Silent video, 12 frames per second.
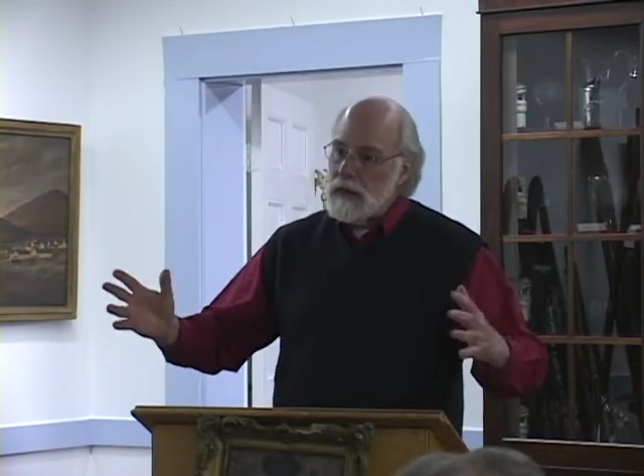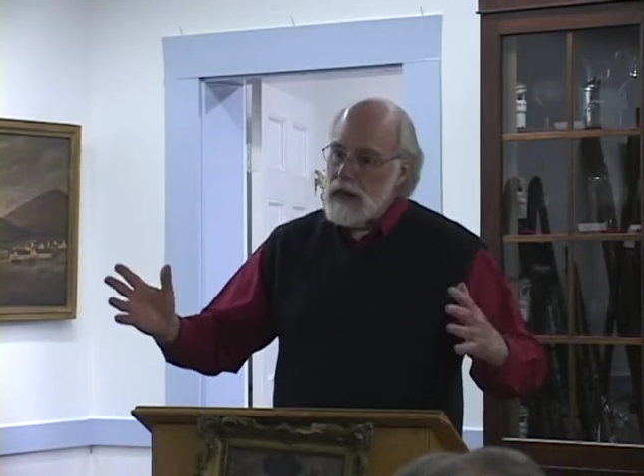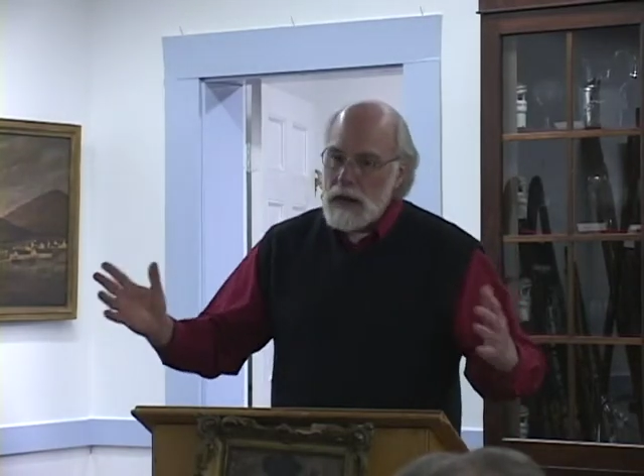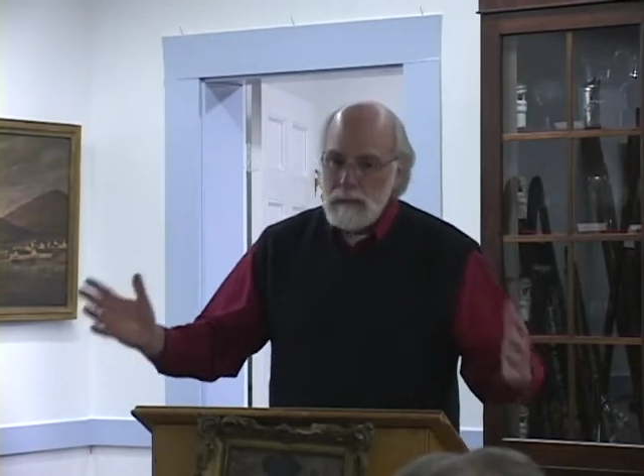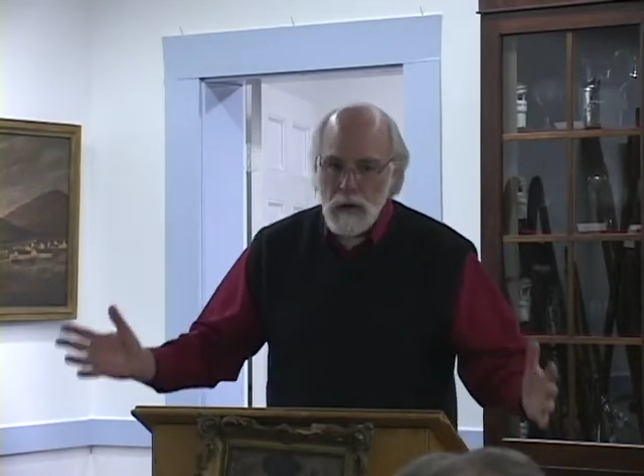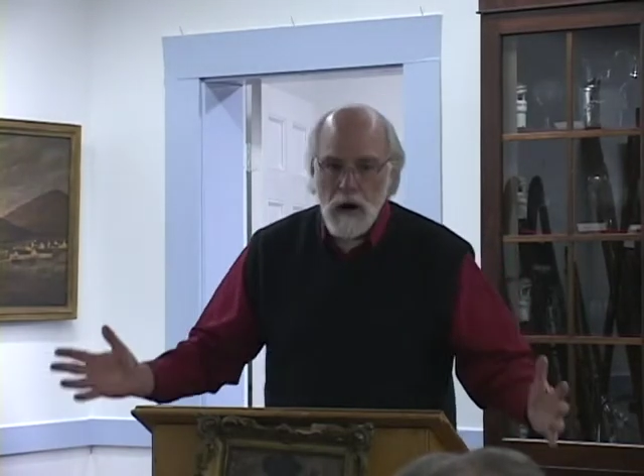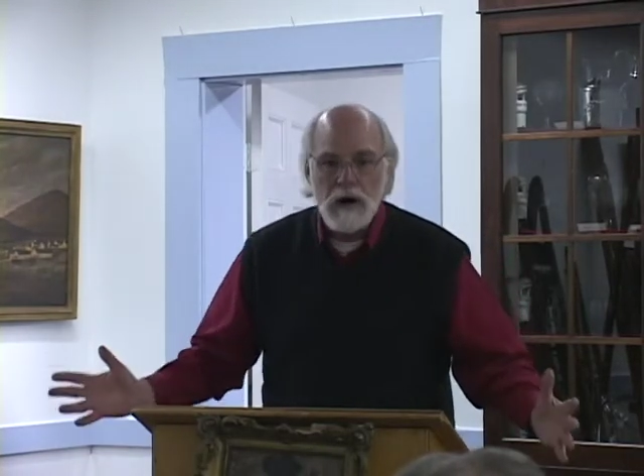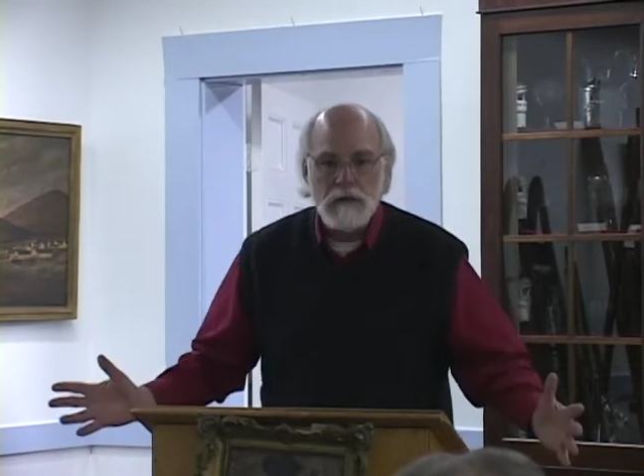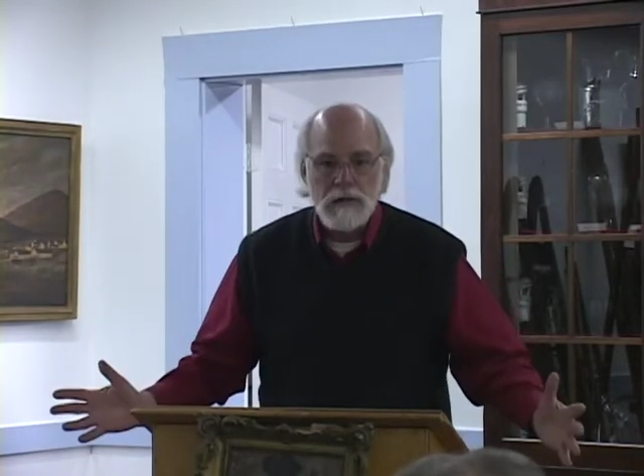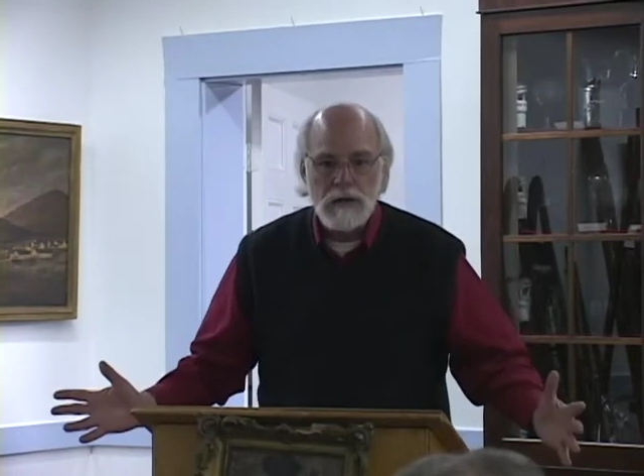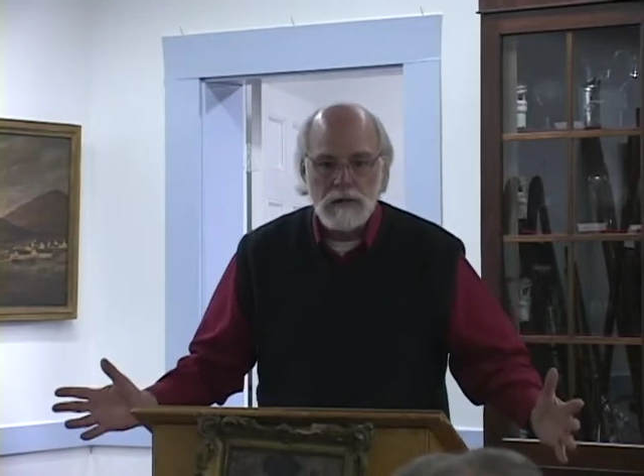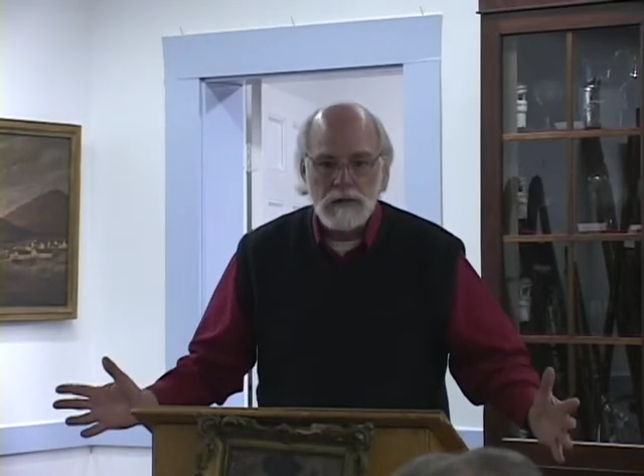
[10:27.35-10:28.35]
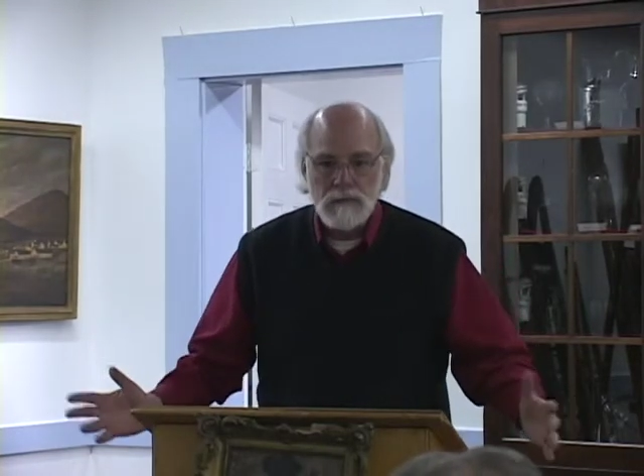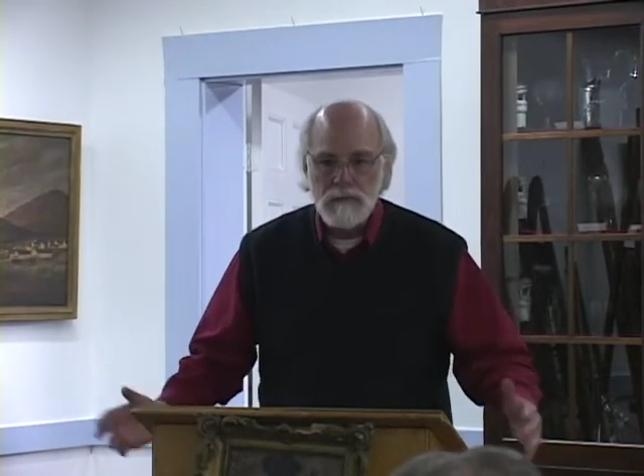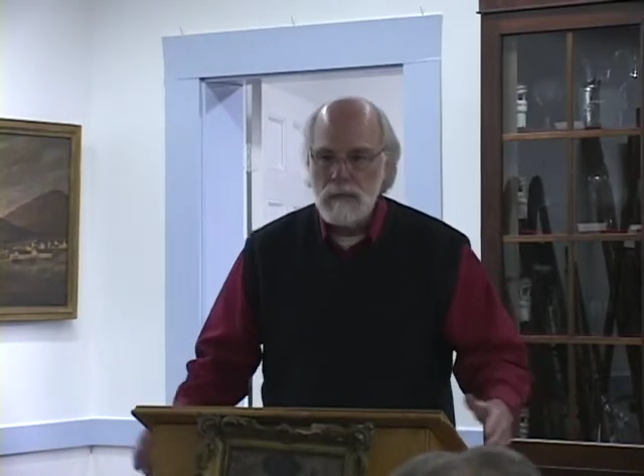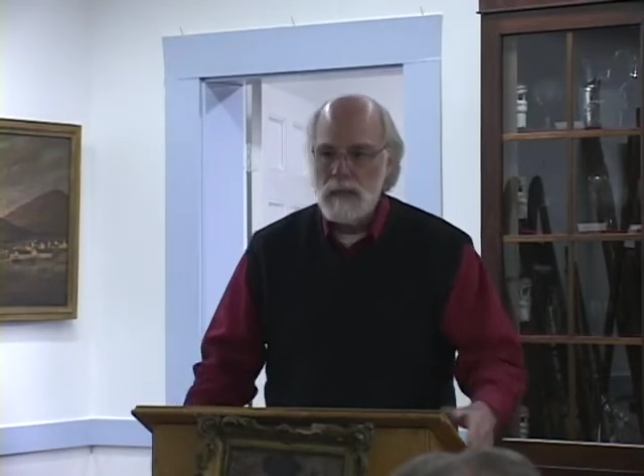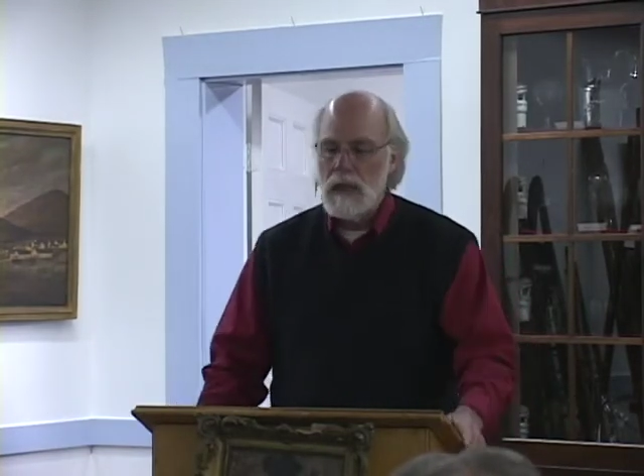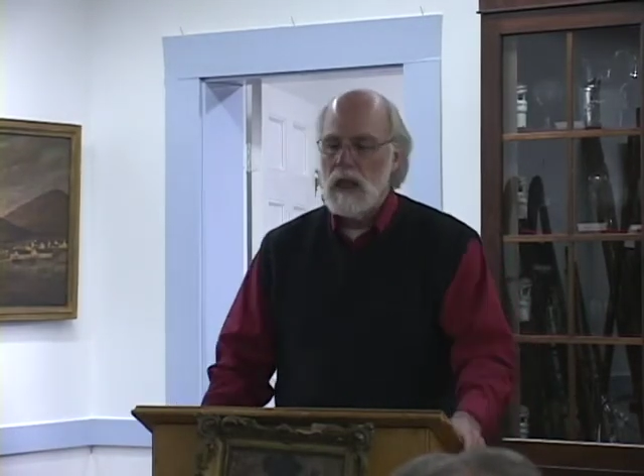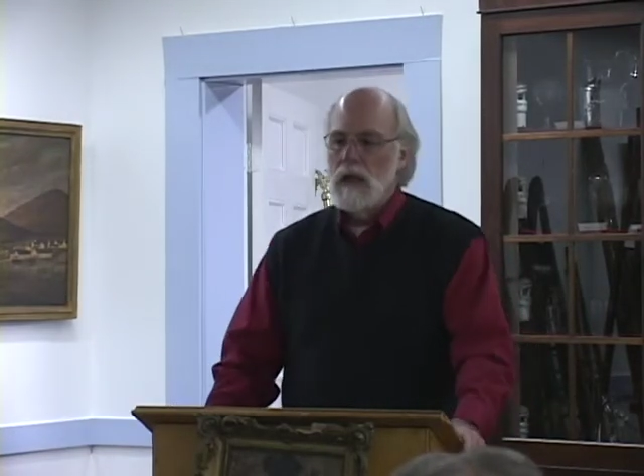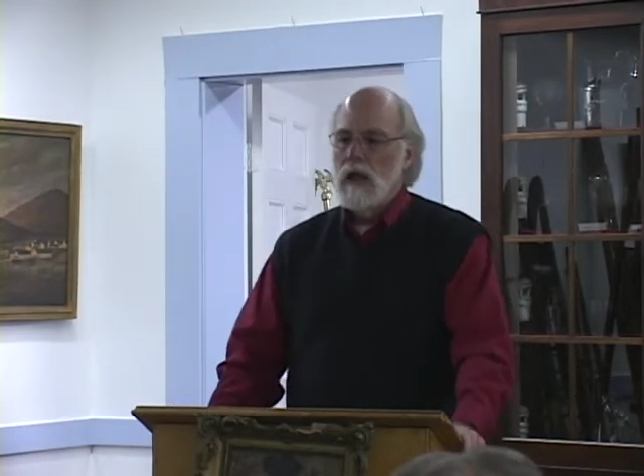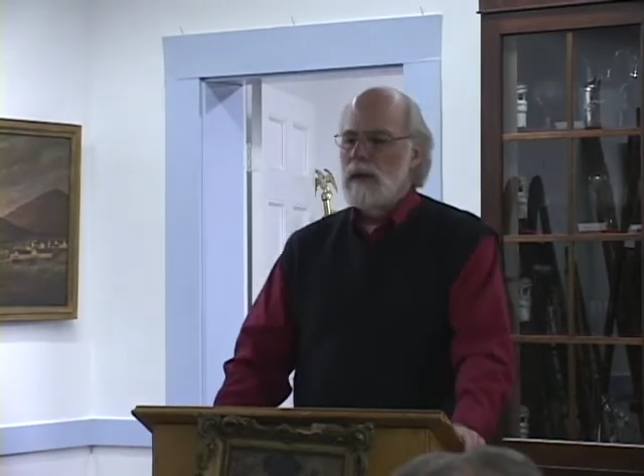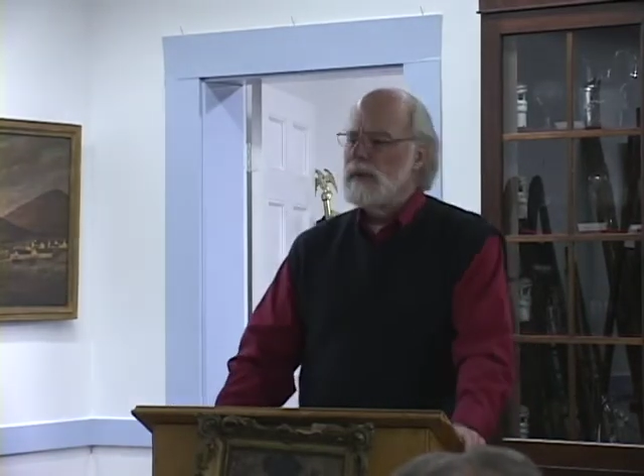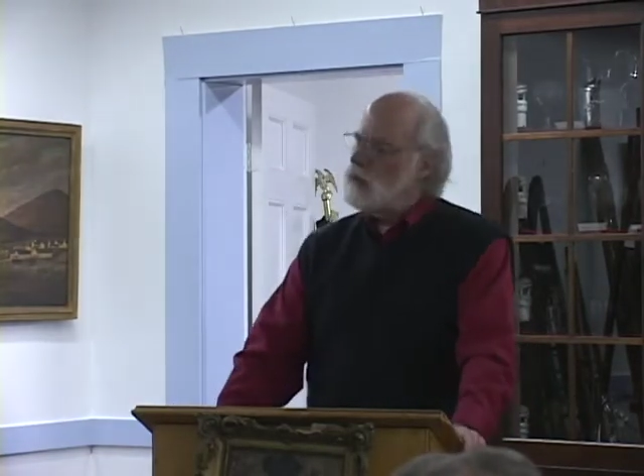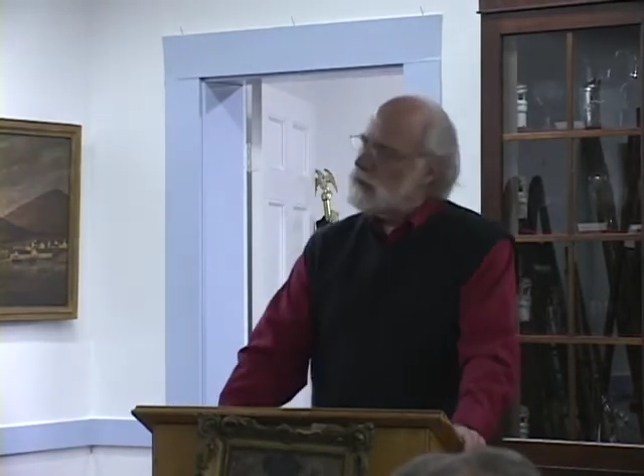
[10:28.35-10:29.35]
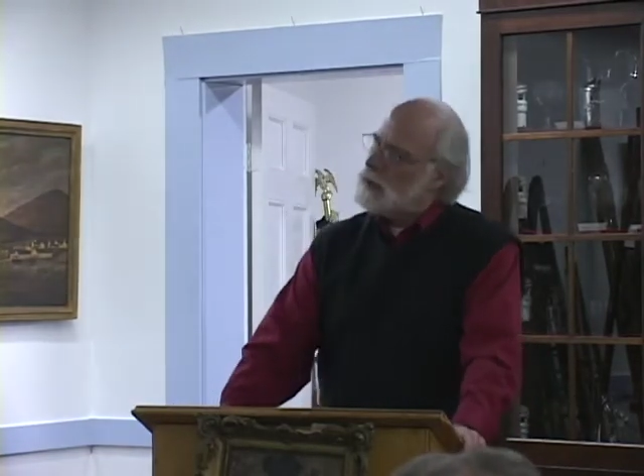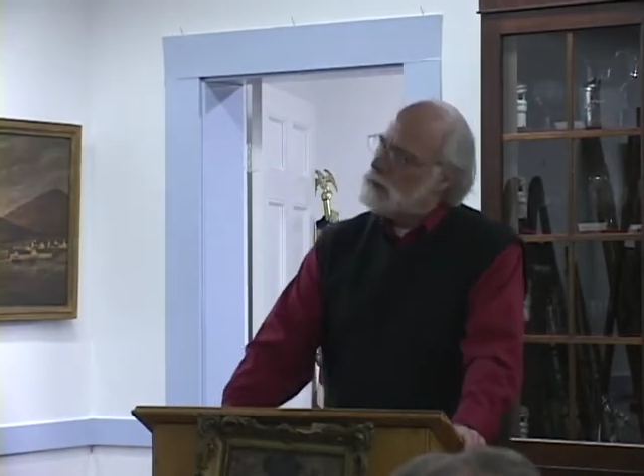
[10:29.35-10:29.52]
that part of it, about what